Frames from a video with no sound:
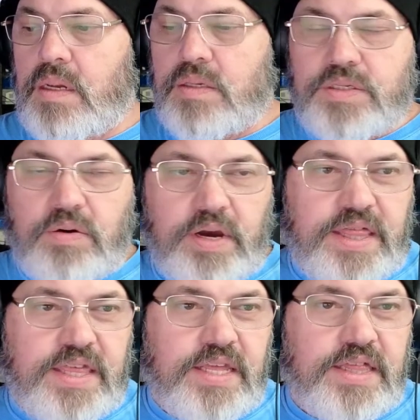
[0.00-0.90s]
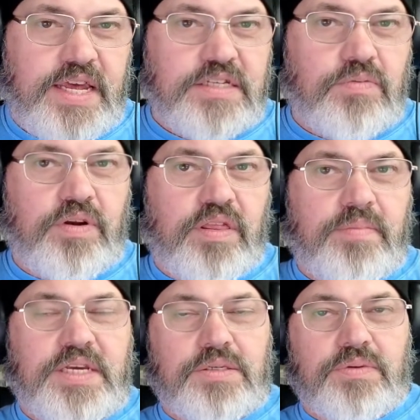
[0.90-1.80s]
So I think that's one of the
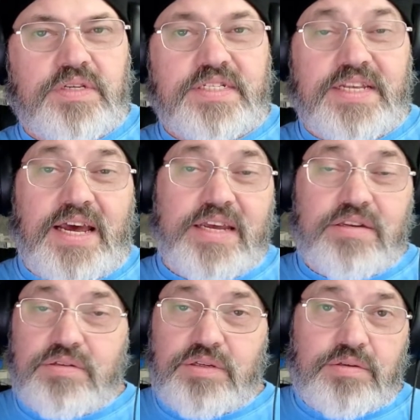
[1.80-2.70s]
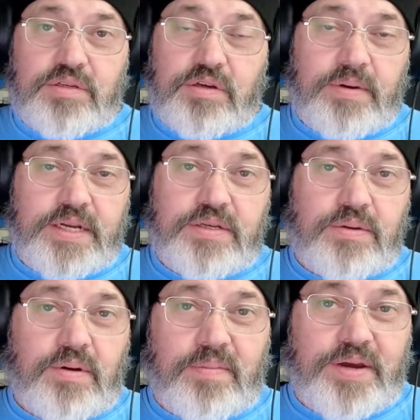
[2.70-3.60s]
biggest reasons I use YouTube. I
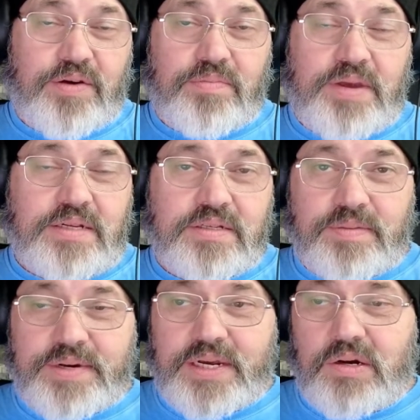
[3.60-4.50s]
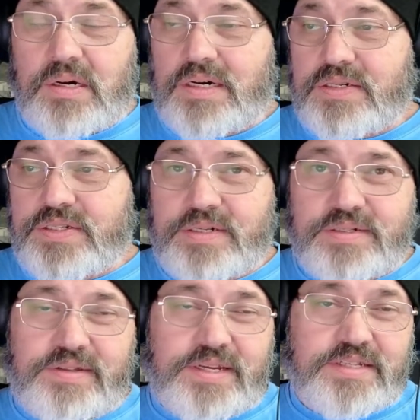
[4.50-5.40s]
do all my own maintenance on my cars.
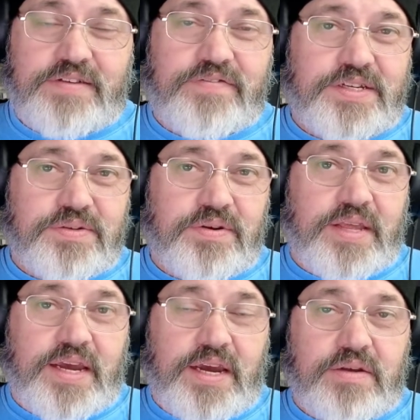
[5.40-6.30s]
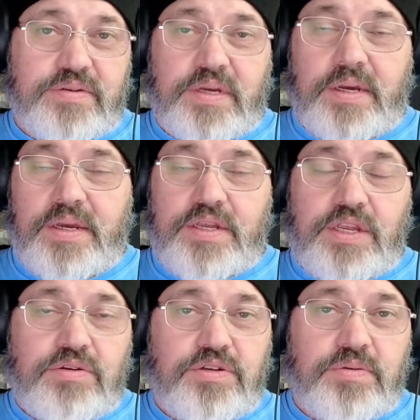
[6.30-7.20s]
There's things I fix around the house.
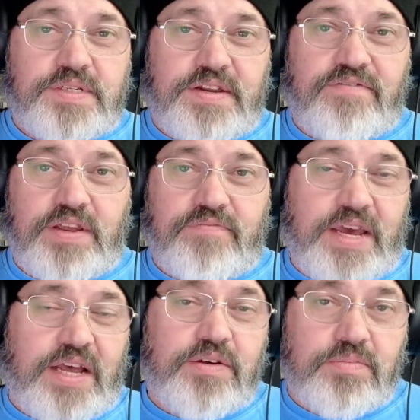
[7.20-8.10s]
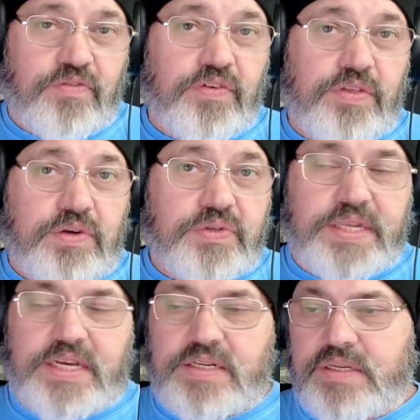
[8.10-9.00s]
YouTube is invaluable for those
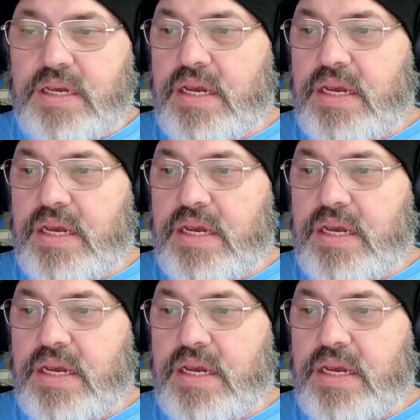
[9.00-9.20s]
things.